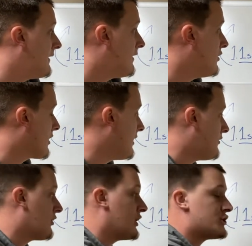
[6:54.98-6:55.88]
You're
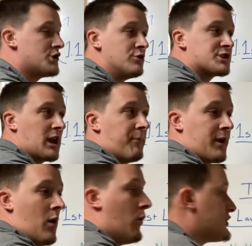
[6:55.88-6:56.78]
going you're gonna choose
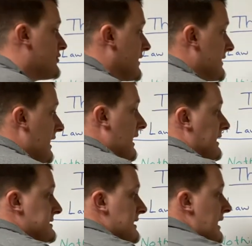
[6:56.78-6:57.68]
something on what you think that
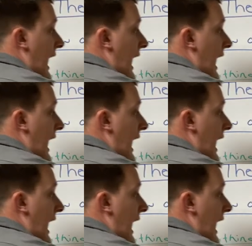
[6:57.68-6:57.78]
is.